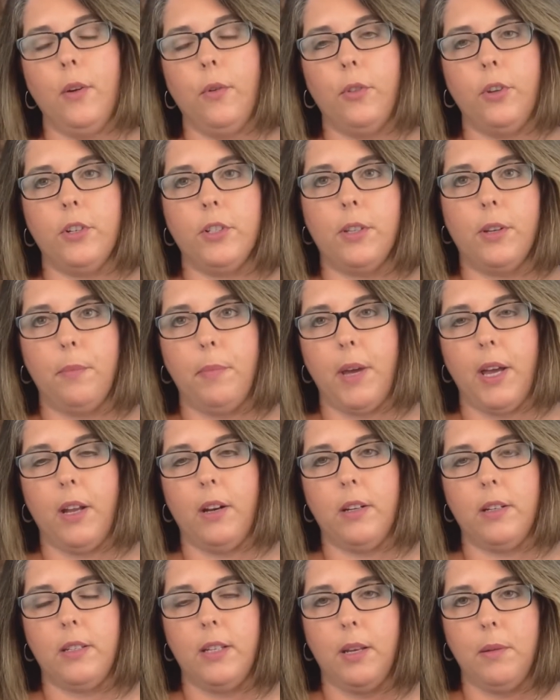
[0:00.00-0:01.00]
there's
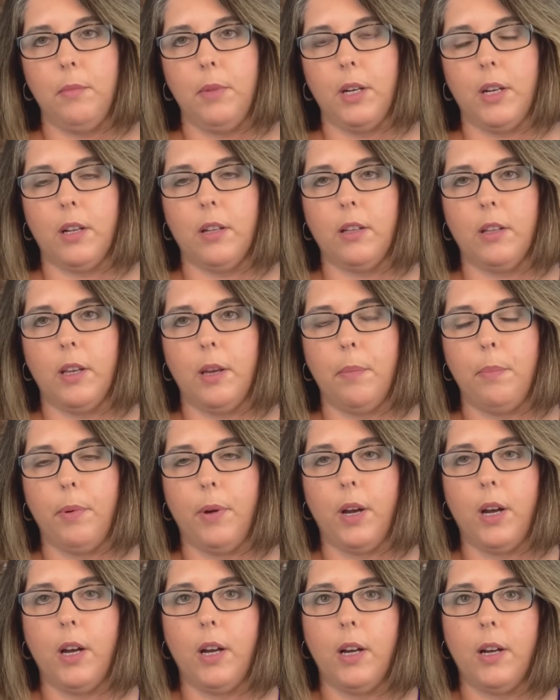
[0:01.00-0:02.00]
about a 10-minute clip
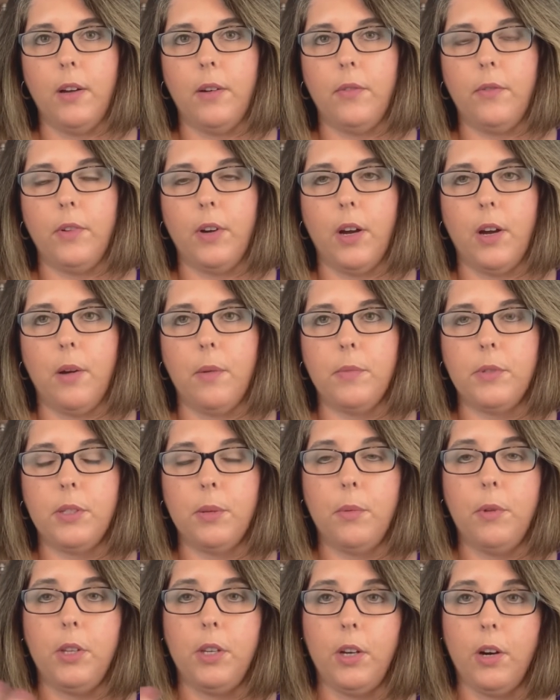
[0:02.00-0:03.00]
of
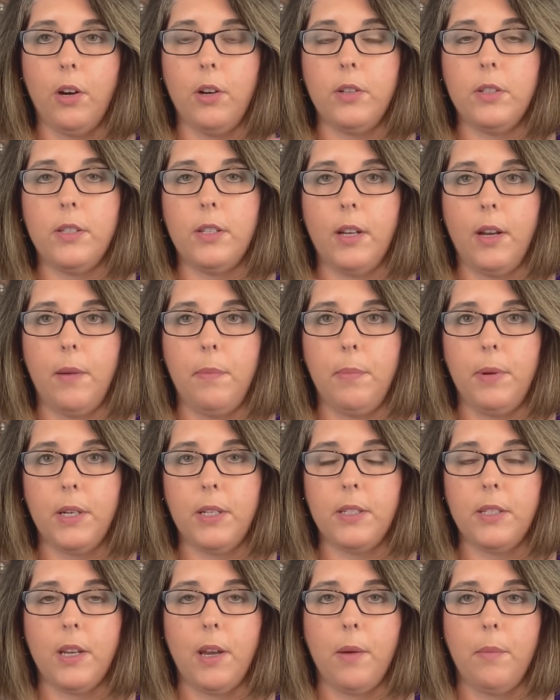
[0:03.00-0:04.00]
some of the yarns that I
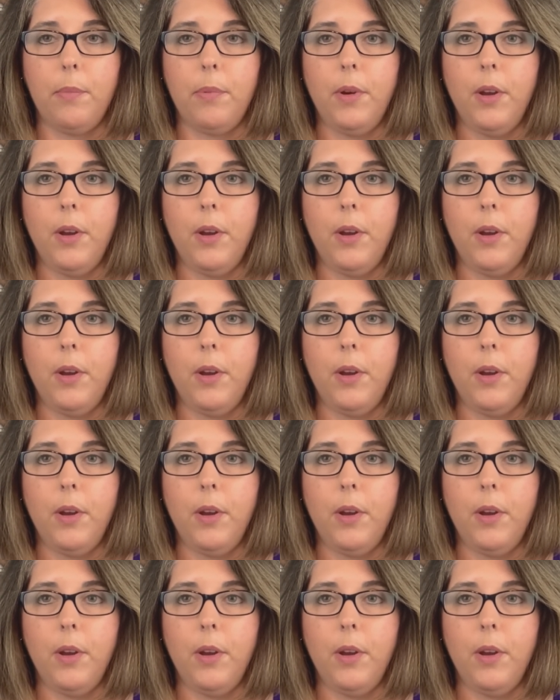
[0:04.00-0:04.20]
picked up